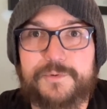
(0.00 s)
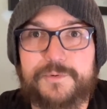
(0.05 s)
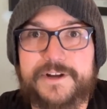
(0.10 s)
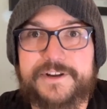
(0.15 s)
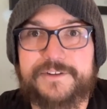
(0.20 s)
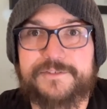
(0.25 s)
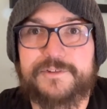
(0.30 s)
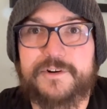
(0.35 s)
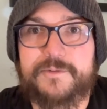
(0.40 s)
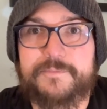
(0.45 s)

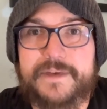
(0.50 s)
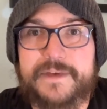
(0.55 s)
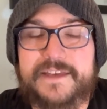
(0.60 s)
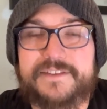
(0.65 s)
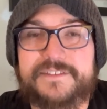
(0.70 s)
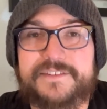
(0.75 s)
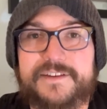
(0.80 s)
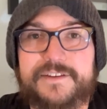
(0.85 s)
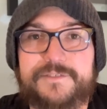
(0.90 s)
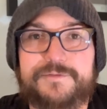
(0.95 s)

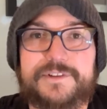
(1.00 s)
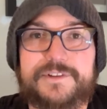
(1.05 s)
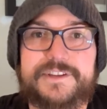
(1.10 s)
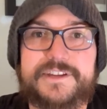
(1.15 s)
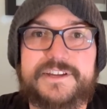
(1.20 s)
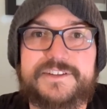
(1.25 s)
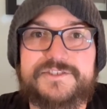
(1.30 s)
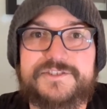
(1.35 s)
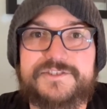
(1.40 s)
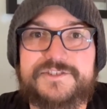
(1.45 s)
romantic
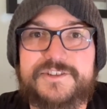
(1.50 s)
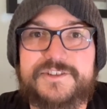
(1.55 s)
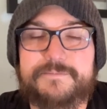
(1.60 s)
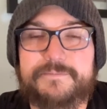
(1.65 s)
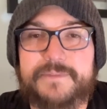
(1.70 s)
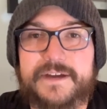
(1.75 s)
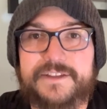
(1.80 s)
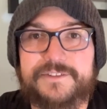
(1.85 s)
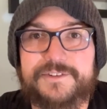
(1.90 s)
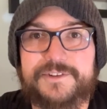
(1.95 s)
relationship
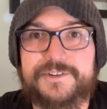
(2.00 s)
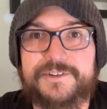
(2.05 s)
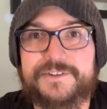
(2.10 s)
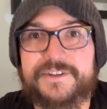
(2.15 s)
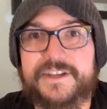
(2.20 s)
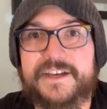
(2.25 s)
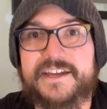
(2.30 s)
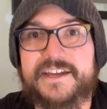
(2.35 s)
might look like